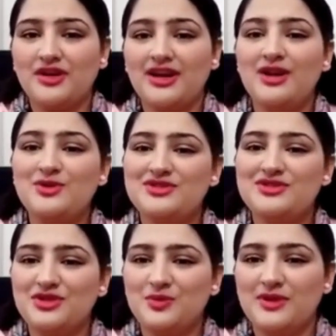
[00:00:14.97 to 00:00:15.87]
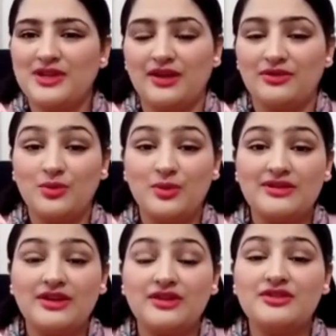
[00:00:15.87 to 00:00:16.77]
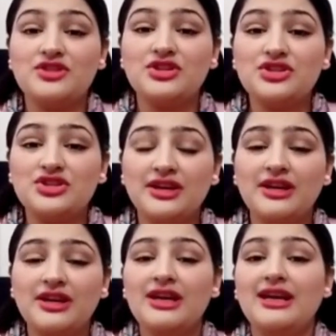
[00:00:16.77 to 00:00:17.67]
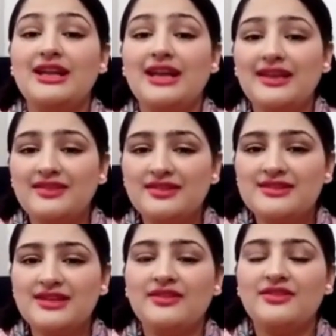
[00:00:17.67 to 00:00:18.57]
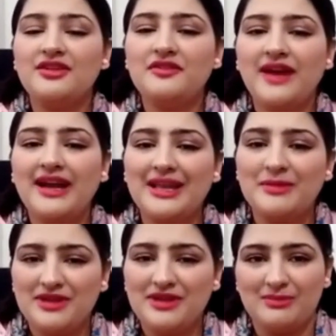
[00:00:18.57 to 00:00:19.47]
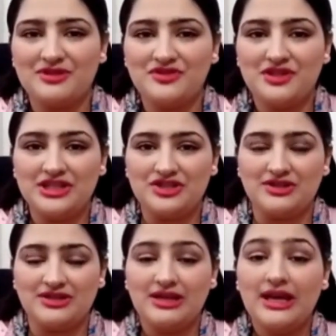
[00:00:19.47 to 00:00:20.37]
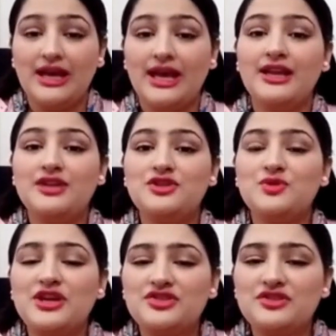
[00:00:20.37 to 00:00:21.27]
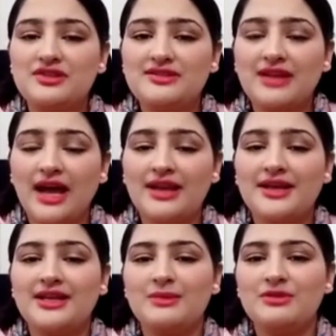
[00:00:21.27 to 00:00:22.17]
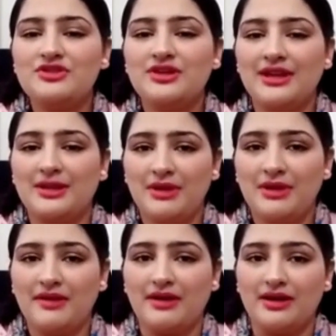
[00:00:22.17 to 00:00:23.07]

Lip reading: Sidhu with us, who is a researcher, licensed and certified AP chemistry teacher, an educationist and academician in America.